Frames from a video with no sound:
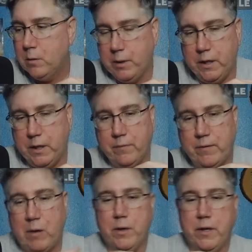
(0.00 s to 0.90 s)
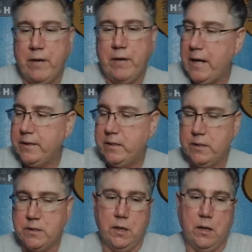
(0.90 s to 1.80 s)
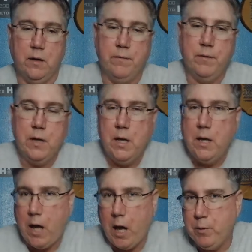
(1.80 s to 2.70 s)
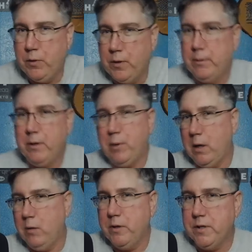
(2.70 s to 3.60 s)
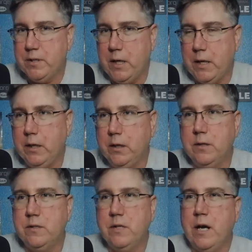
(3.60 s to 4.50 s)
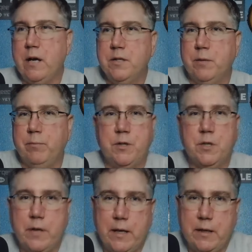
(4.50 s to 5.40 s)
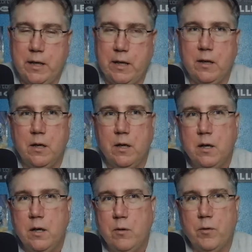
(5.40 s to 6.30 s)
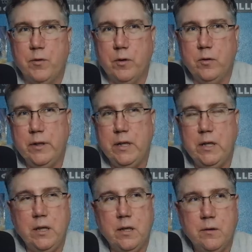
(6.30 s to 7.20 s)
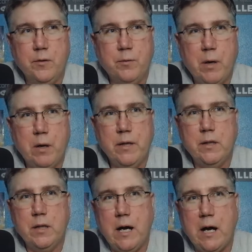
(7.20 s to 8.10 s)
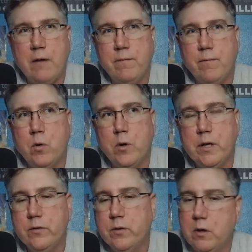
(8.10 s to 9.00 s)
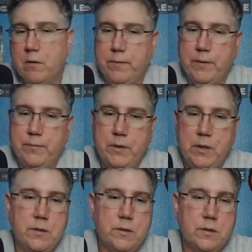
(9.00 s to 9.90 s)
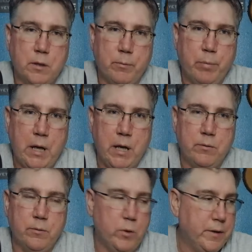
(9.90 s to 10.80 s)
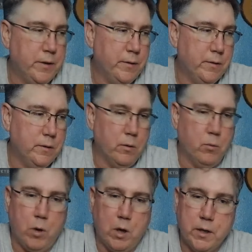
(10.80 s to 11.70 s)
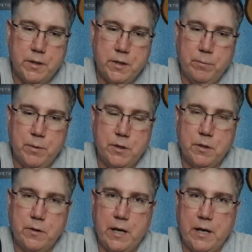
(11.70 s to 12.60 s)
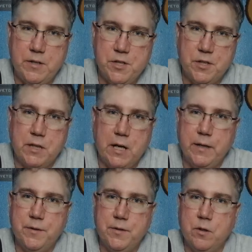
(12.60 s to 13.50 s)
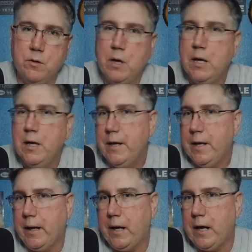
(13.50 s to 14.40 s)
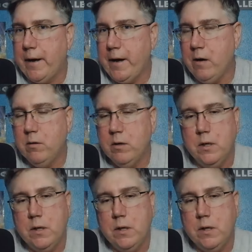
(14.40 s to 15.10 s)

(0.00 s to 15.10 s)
But again, if I wouldn't have had this stuff, hypothermia probably would have set in, because the air temperature that day was probably in the high 40s, low 50s, compound with the water temperature that I had just got into and got out.